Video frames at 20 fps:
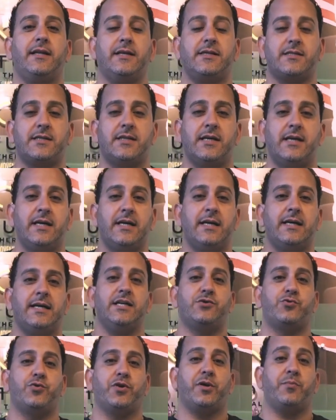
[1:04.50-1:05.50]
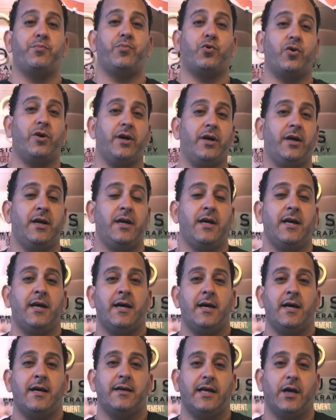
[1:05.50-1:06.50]
this is really important.
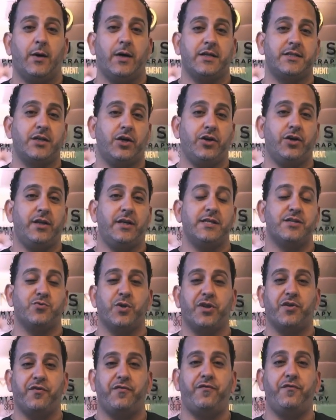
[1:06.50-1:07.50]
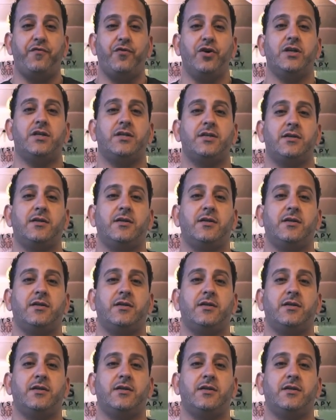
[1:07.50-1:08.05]
Now I'll tell you this with the foot